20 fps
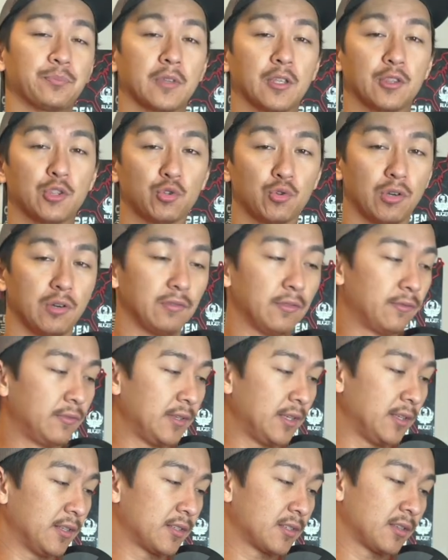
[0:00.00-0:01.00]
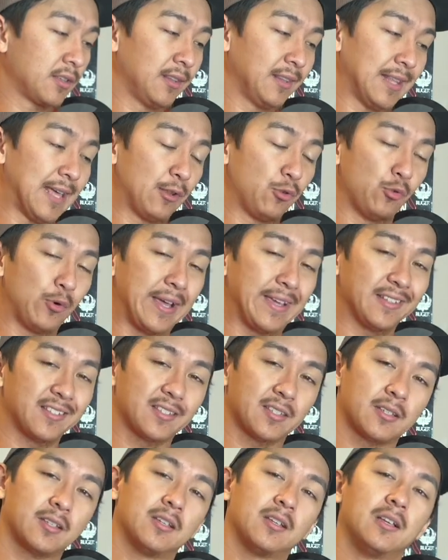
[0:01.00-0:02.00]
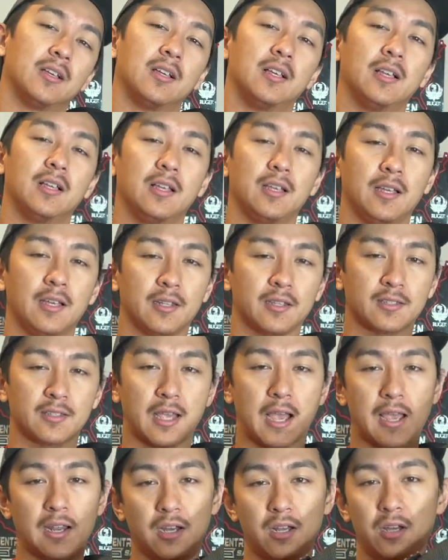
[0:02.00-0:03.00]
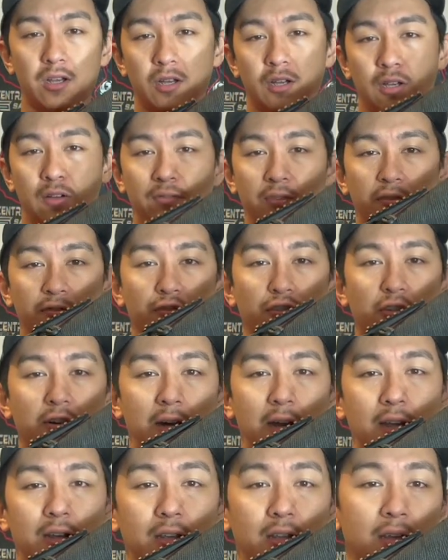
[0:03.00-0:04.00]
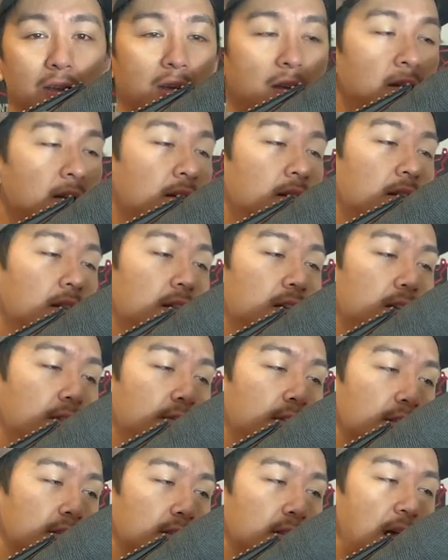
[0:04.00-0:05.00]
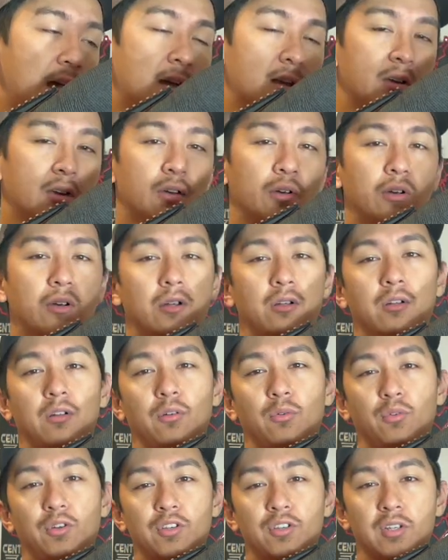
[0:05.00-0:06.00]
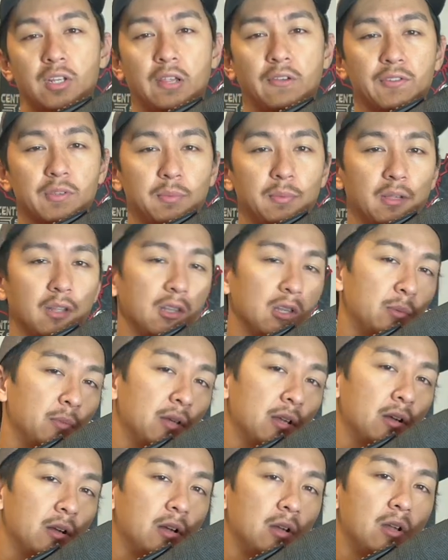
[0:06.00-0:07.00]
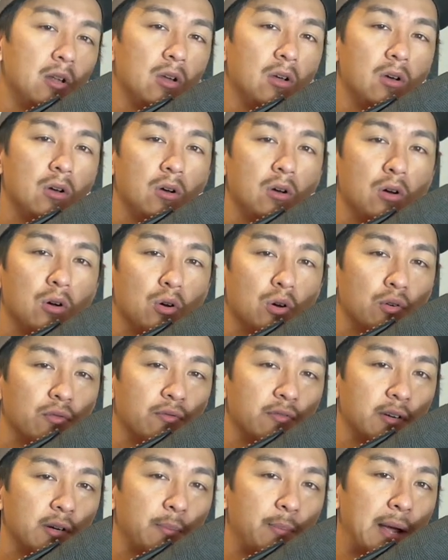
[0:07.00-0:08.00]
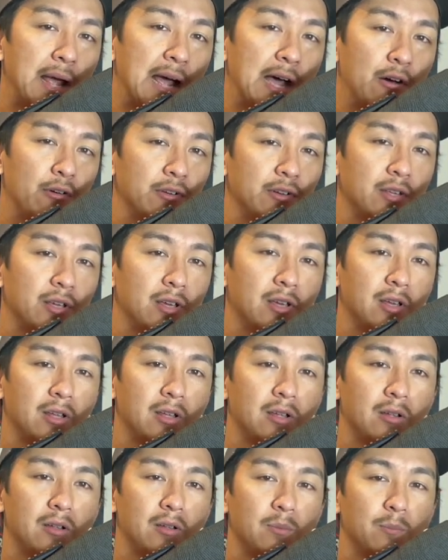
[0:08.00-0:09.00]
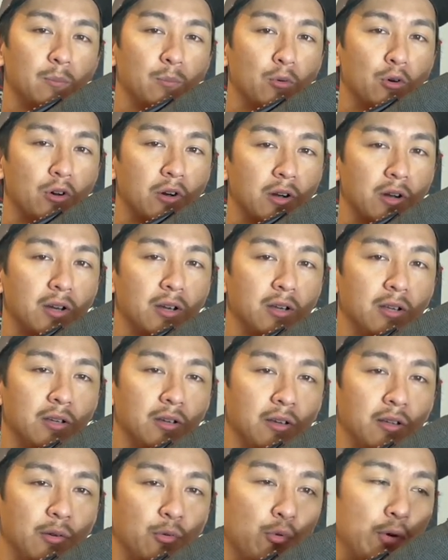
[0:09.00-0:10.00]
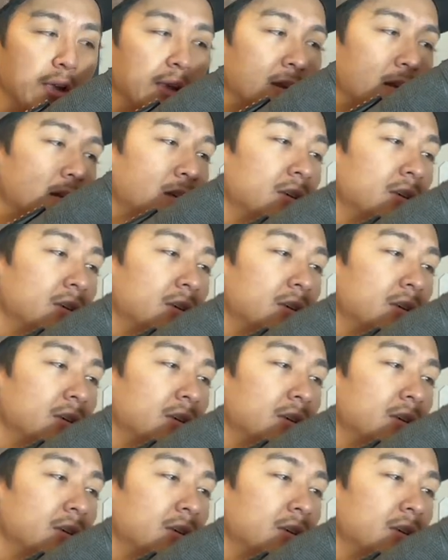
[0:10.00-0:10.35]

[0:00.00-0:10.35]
12 of these lead weights inside of the fore end of the stock, which gives me a little bit over a pound more in weight.